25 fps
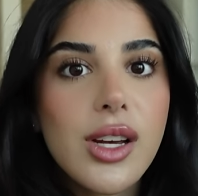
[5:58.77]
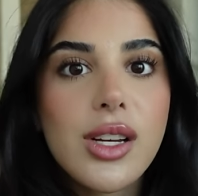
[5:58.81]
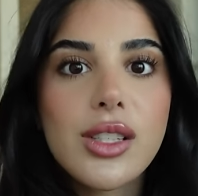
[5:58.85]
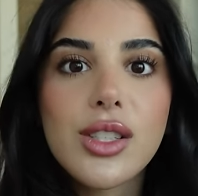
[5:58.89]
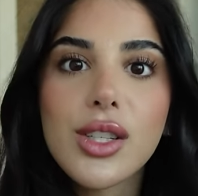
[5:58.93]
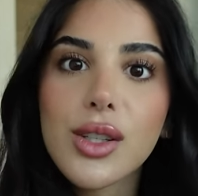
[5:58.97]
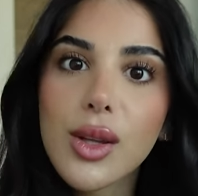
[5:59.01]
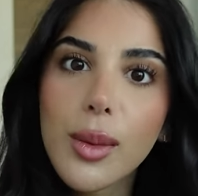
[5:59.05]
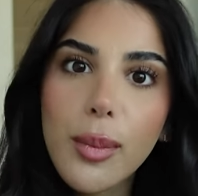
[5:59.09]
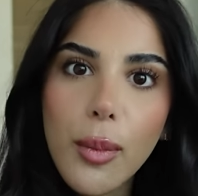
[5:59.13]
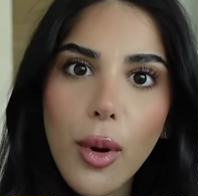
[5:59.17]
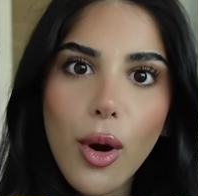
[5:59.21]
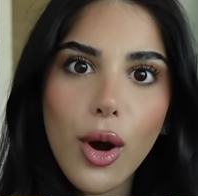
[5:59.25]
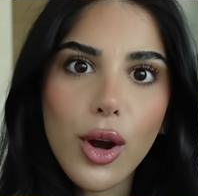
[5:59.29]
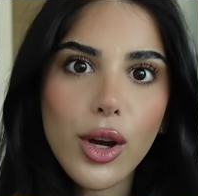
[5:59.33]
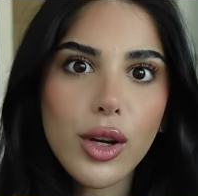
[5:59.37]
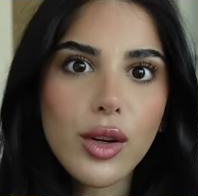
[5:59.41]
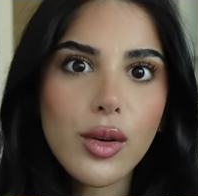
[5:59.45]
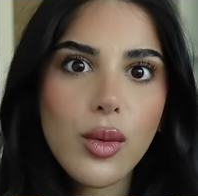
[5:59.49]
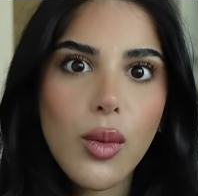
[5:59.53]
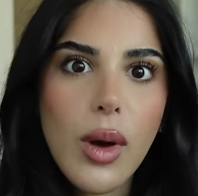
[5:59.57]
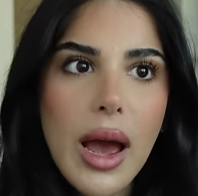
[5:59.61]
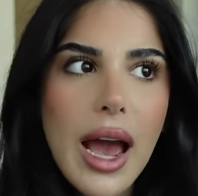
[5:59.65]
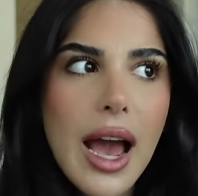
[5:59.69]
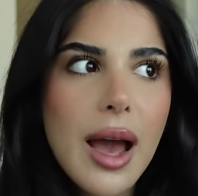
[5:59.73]
to the
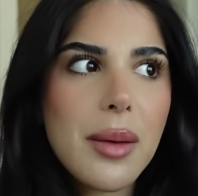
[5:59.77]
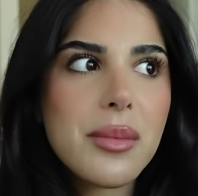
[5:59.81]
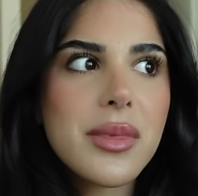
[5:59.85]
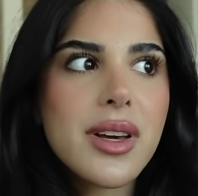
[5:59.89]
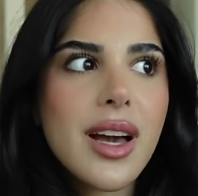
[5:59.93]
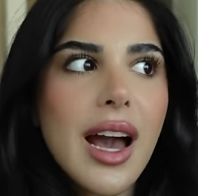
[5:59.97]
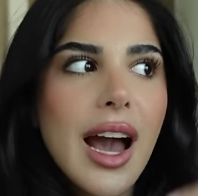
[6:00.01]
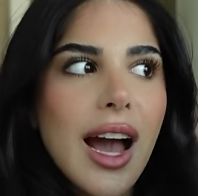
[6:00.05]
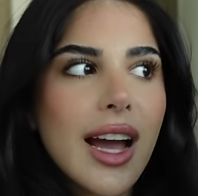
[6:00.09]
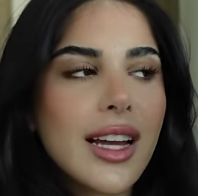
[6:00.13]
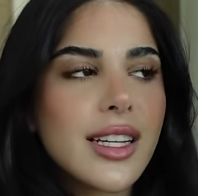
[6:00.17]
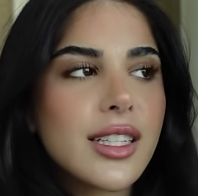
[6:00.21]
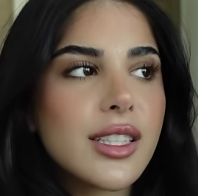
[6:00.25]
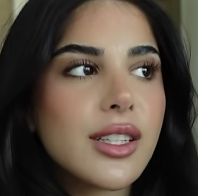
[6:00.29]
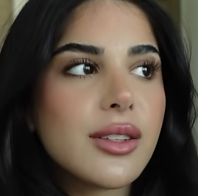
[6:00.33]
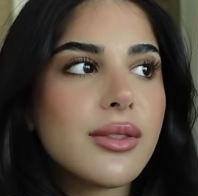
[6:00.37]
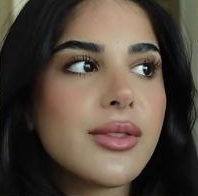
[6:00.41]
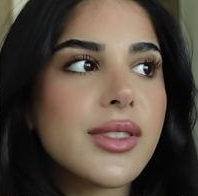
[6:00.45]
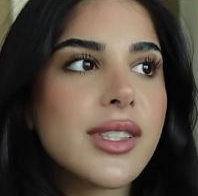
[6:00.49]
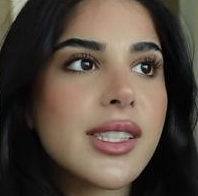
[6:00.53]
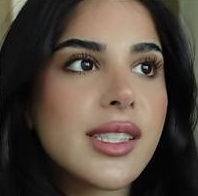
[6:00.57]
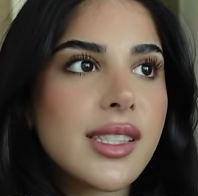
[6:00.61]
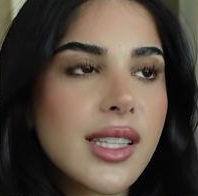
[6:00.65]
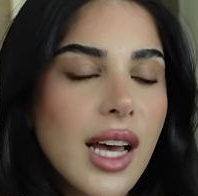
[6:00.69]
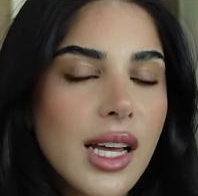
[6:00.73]
point where I'm kind of
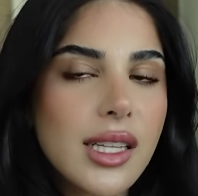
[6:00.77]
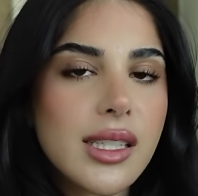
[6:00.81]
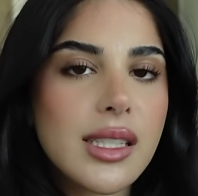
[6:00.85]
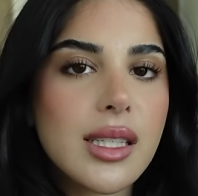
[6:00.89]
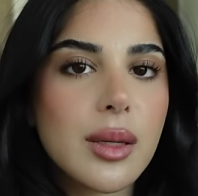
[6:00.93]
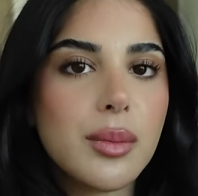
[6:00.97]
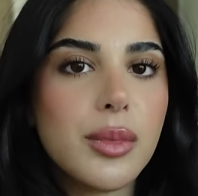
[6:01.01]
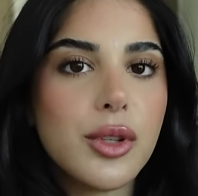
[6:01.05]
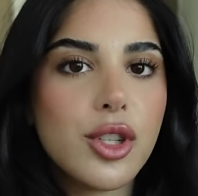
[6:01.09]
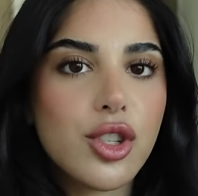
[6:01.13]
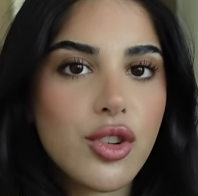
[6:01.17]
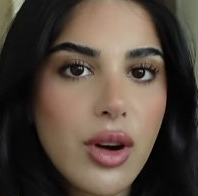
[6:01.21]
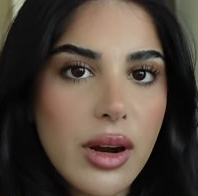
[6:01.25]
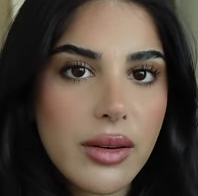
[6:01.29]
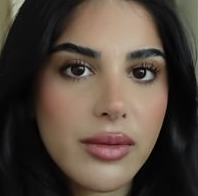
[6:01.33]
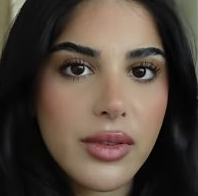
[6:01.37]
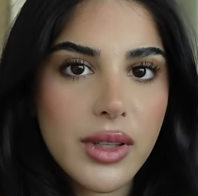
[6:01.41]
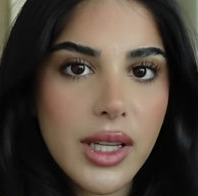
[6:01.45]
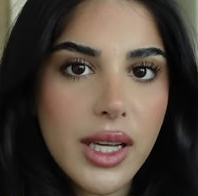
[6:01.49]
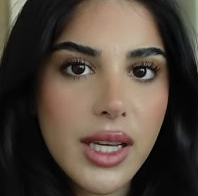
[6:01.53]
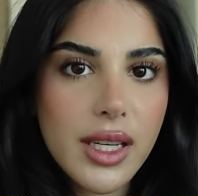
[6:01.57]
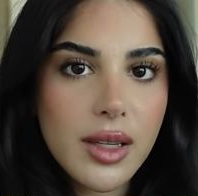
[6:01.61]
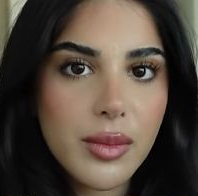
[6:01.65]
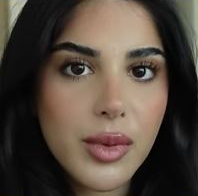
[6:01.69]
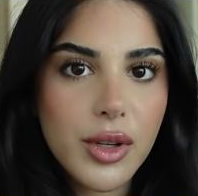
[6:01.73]
sad to be
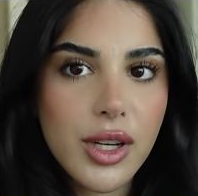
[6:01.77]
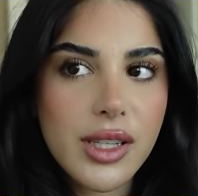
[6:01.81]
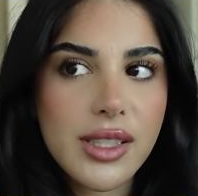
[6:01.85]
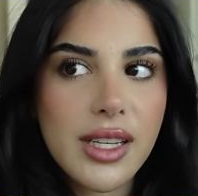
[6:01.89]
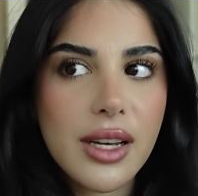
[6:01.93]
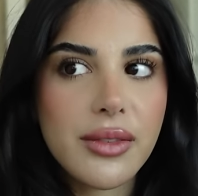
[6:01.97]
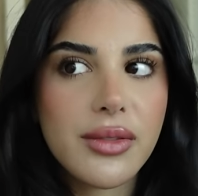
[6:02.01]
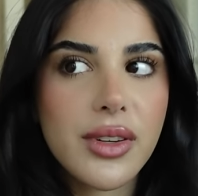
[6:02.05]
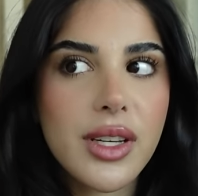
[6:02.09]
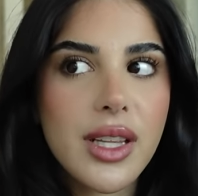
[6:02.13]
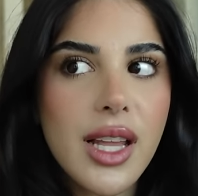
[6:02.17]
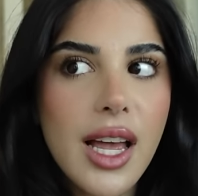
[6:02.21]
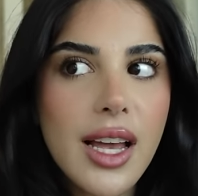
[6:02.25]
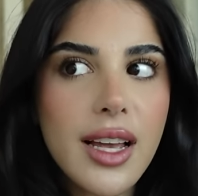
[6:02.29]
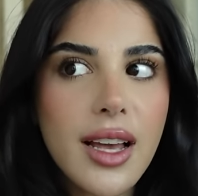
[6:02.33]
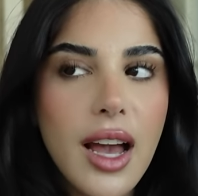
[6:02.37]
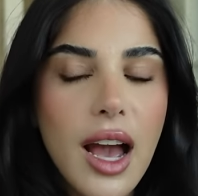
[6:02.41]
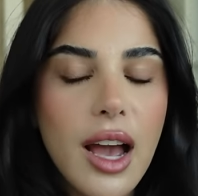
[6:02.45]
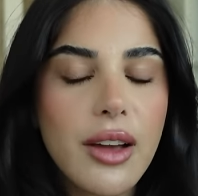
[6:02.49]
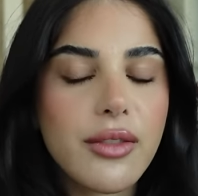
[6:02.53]
traveling because I feel like